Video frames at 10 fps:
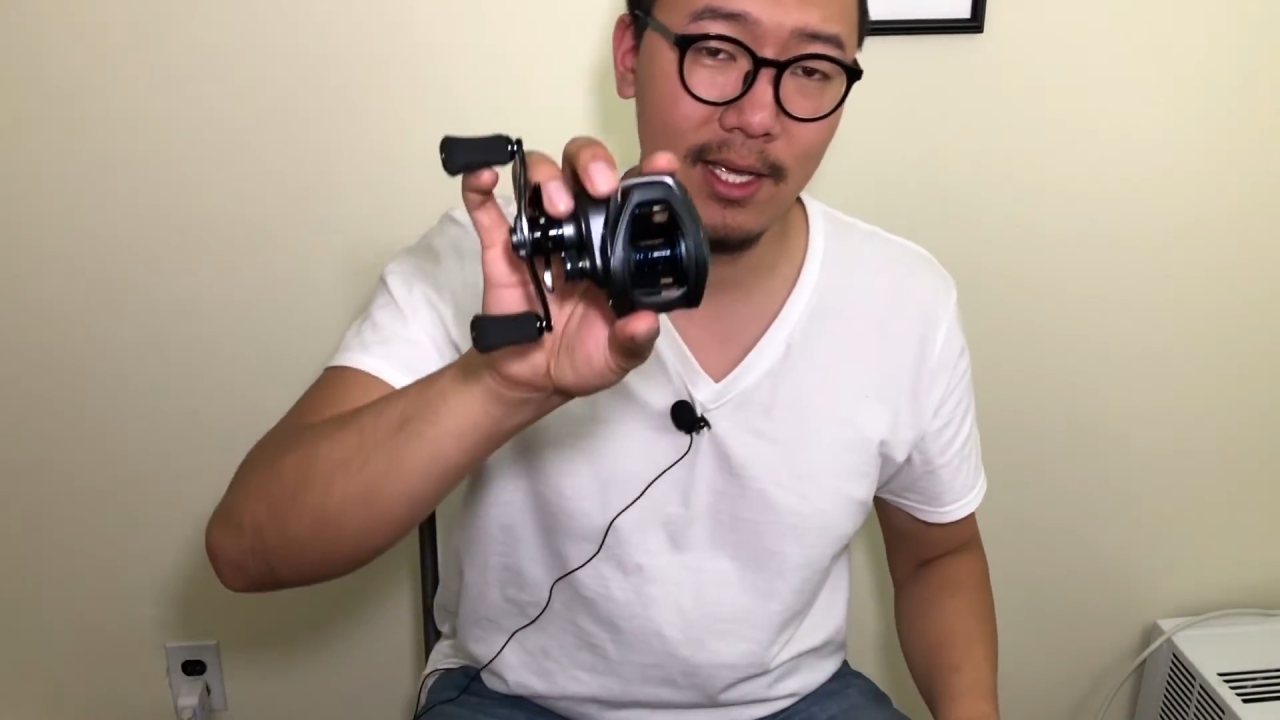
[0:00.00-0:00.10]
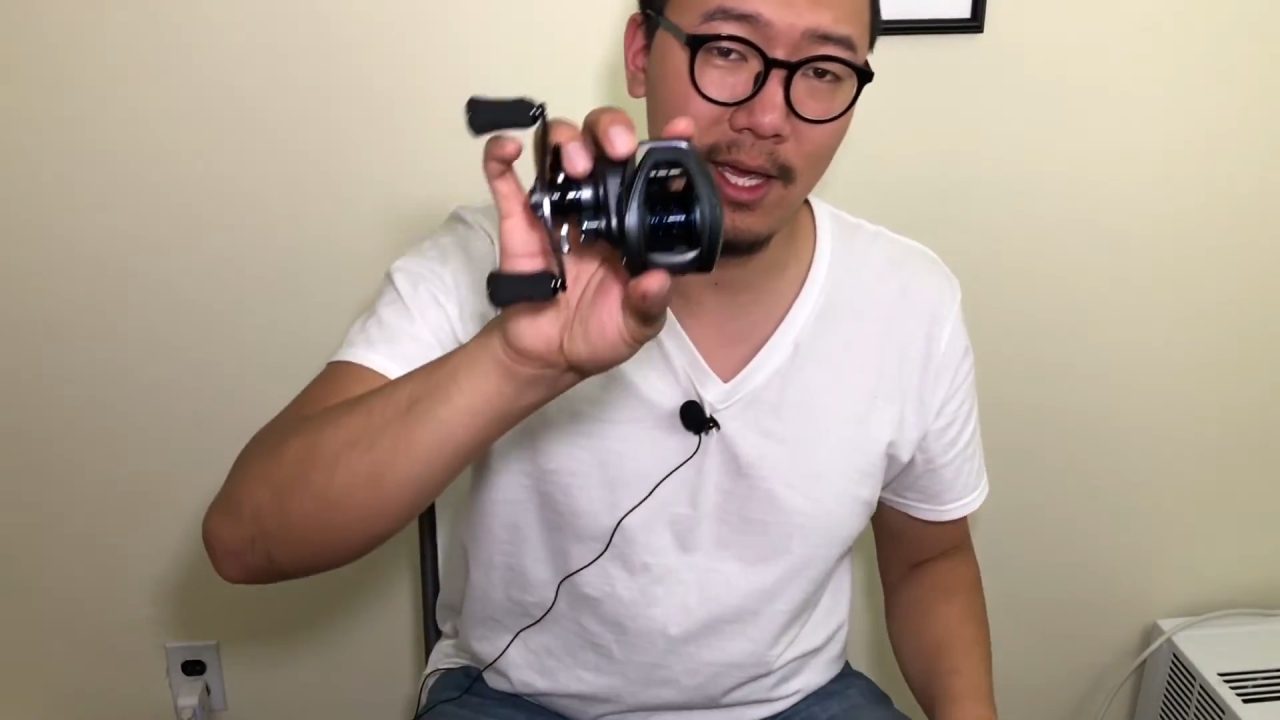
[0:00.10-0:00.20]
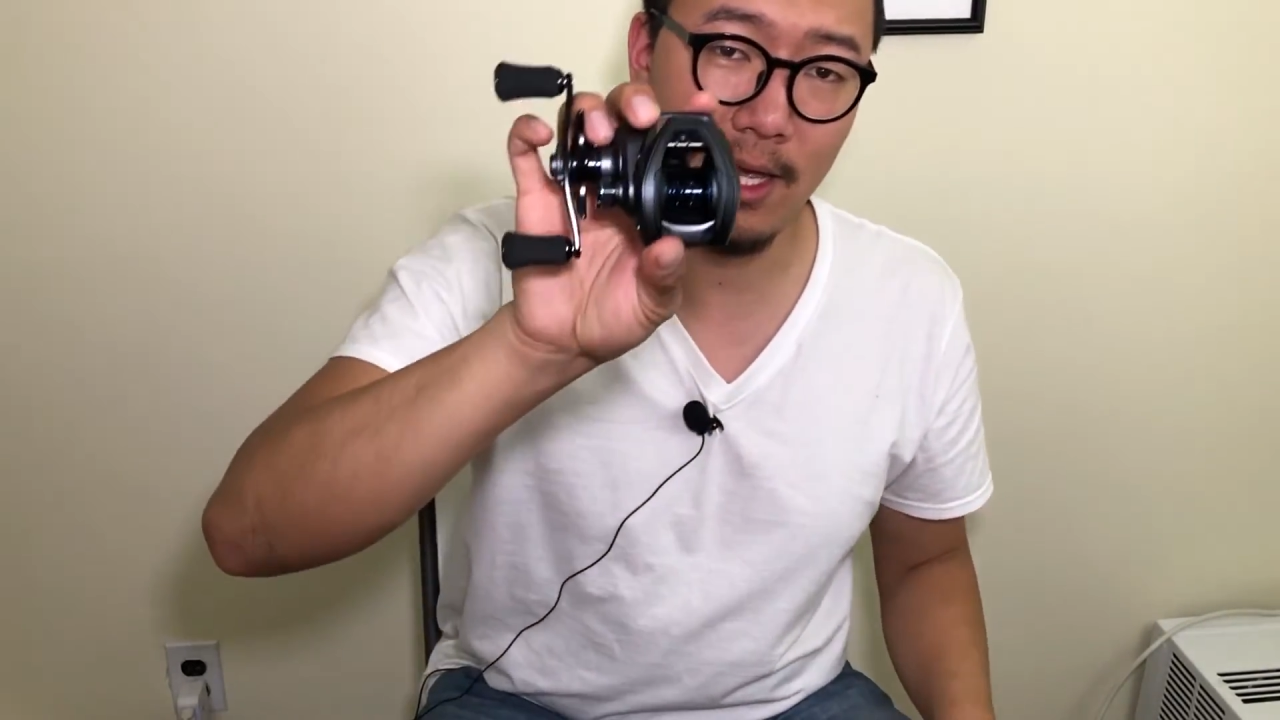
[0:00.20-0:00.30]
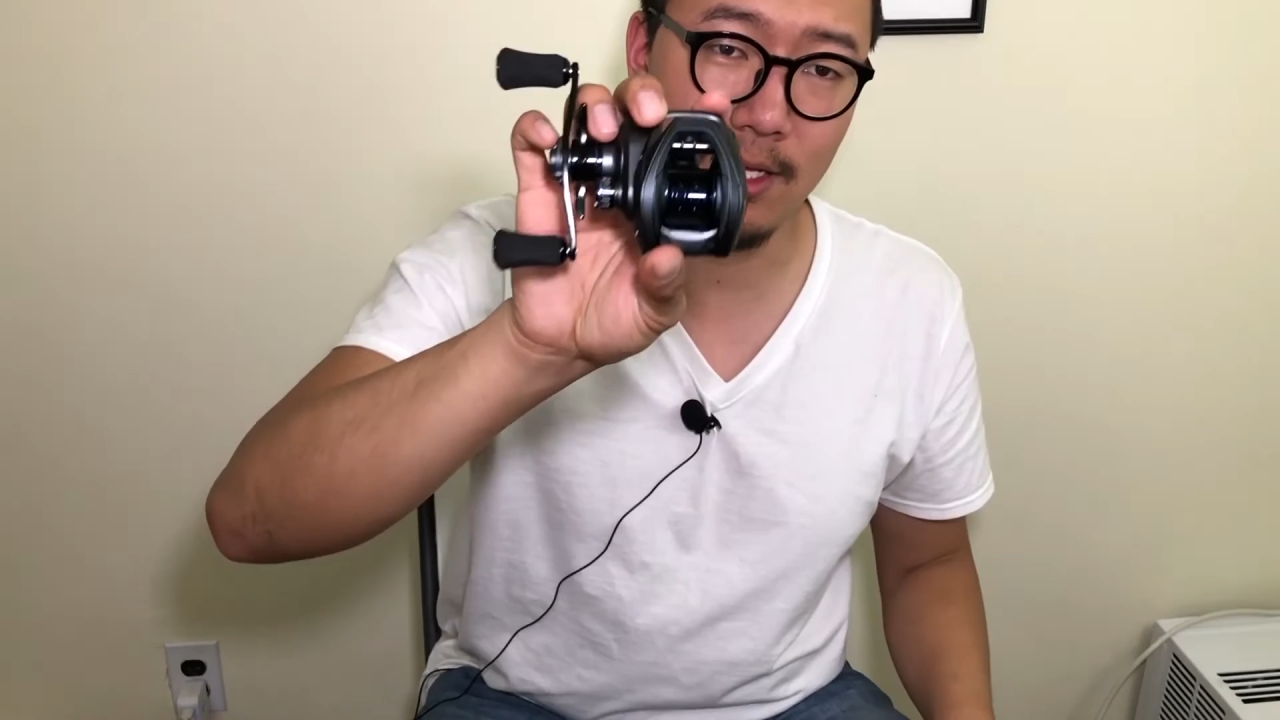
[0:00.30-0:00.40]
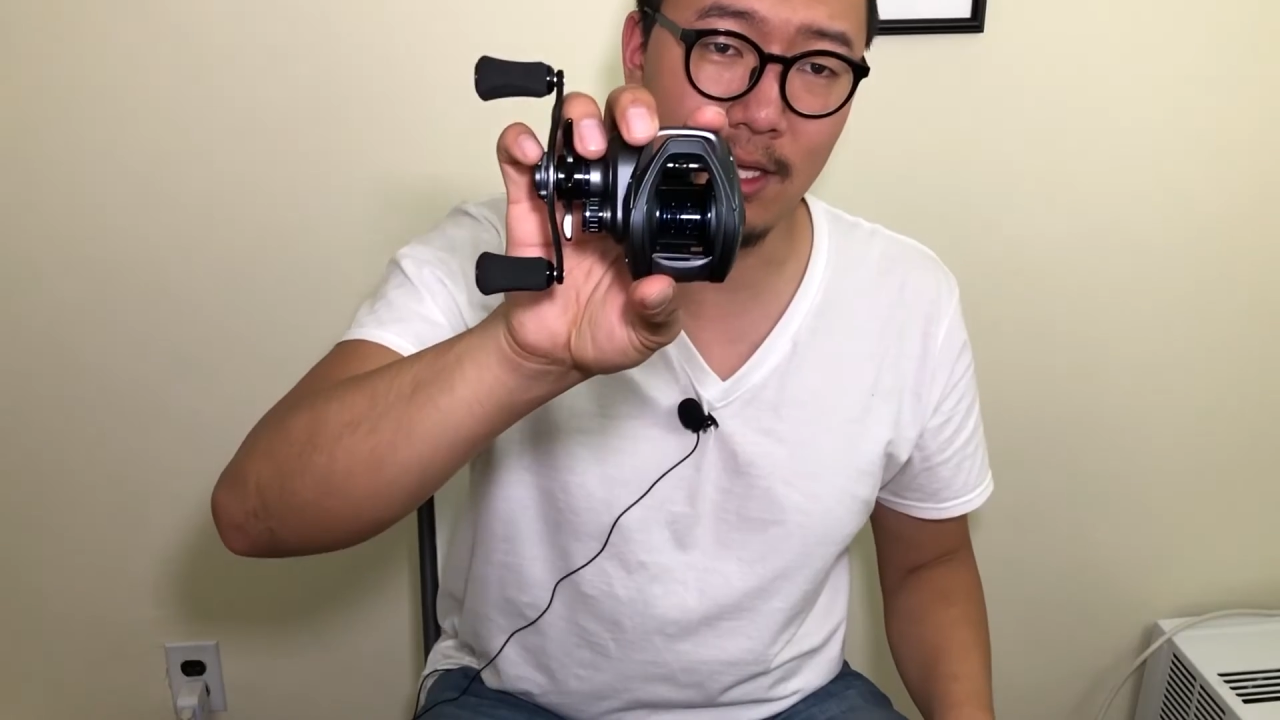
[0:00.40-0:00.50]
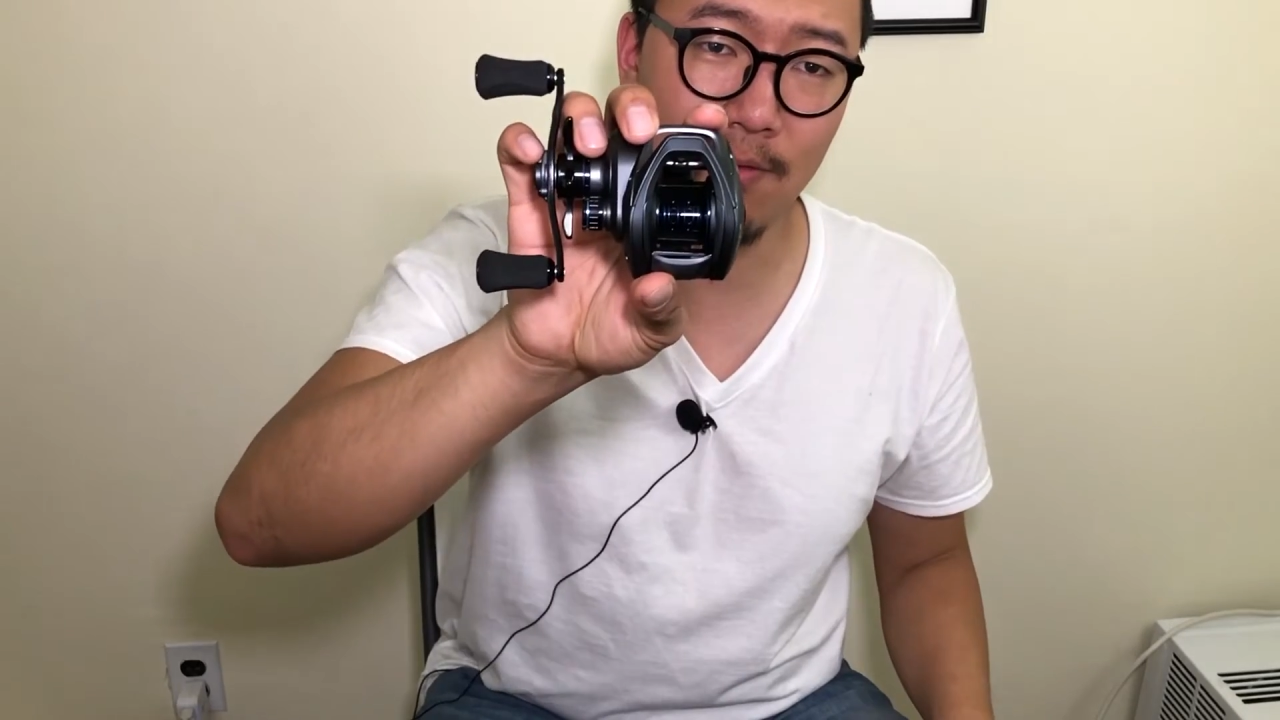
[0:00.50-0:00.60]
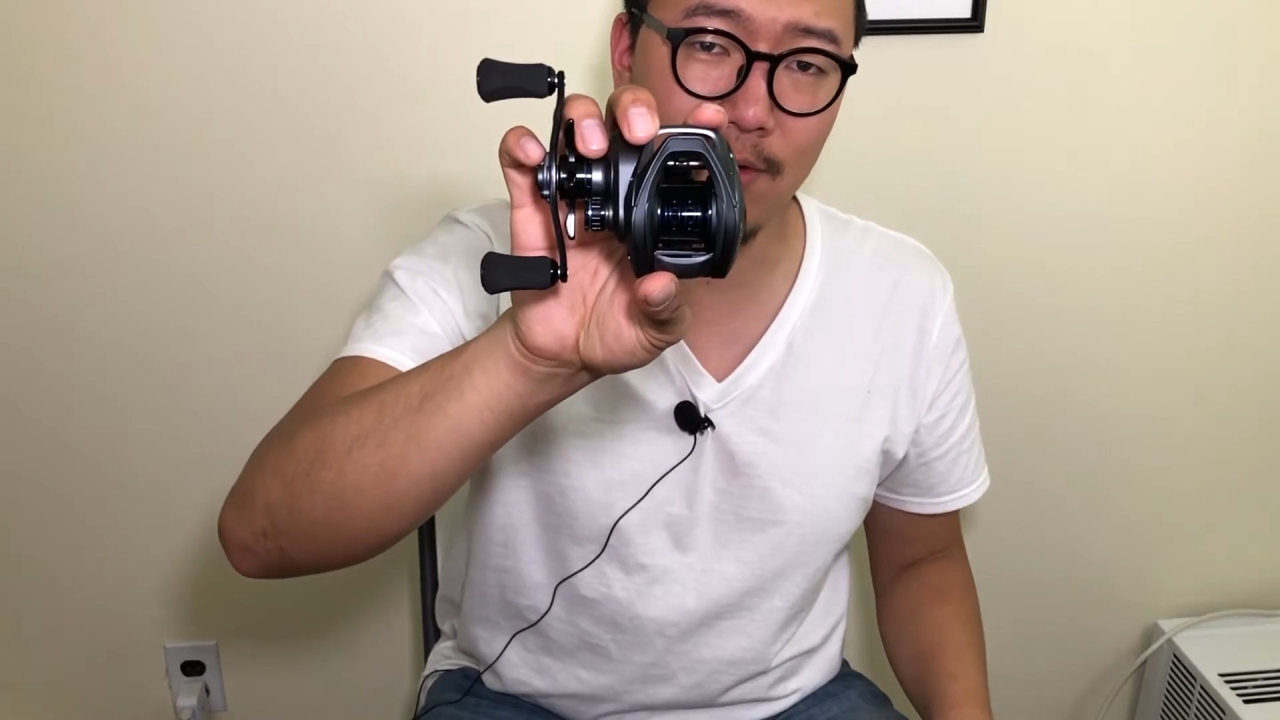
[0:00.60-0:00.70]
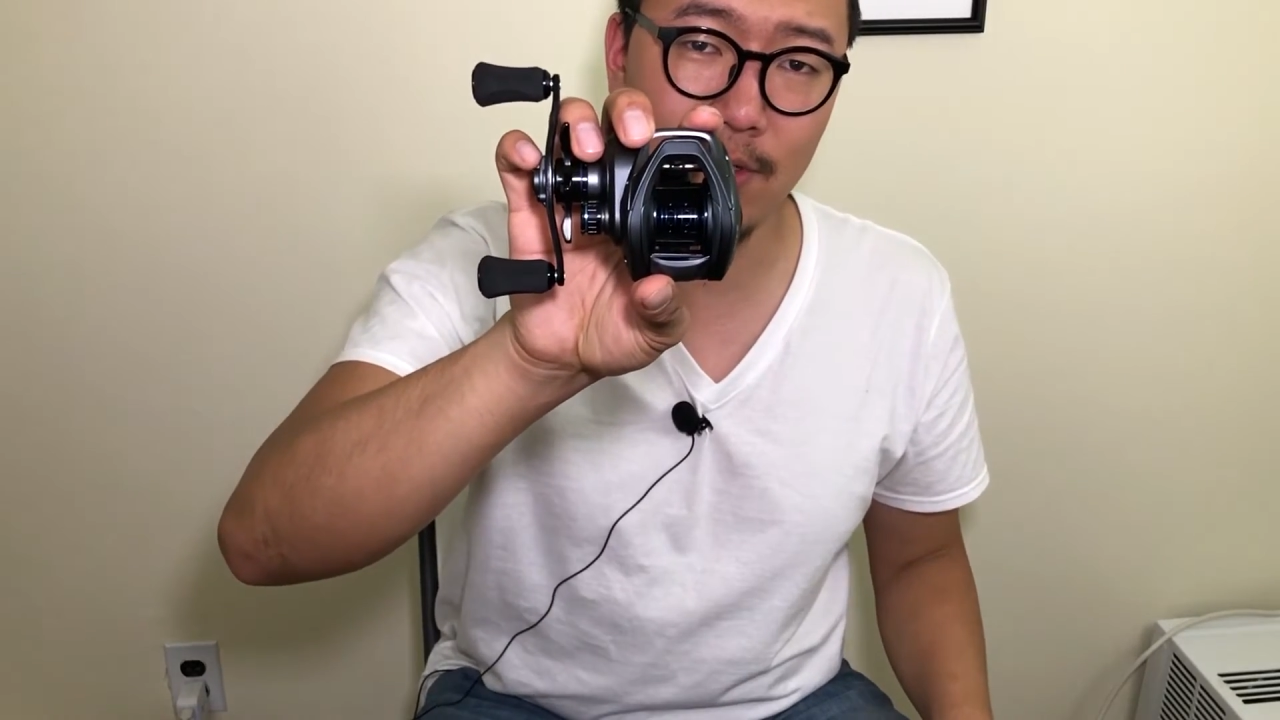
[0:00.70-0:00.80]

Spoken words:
and give